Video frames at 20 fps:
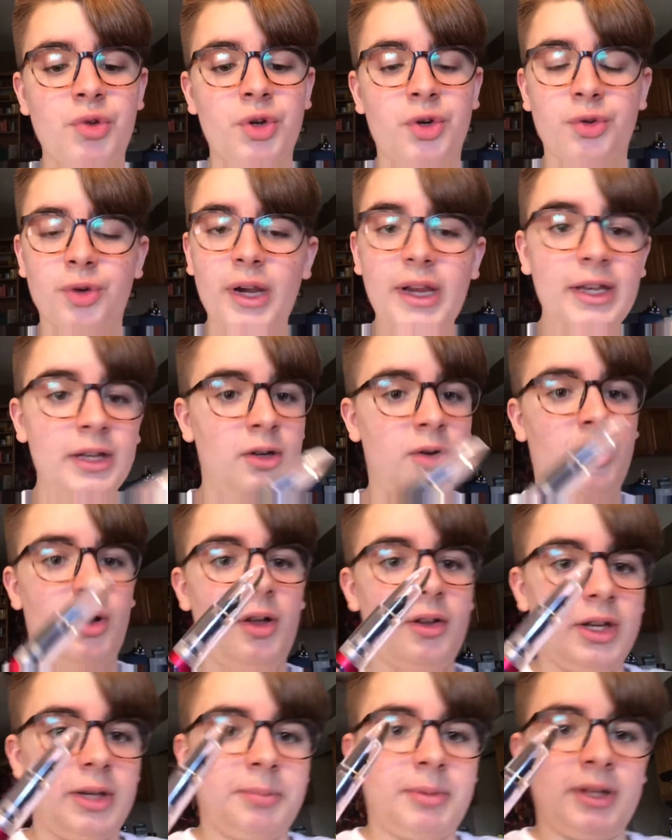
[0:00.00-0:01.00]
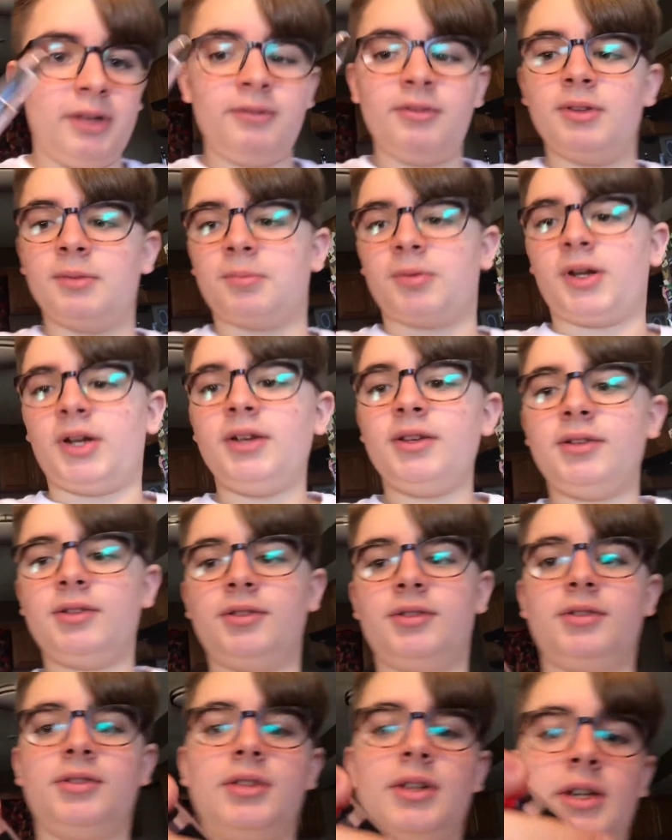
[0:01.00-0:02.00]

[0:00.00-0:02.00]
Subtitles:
great quality pen for the price.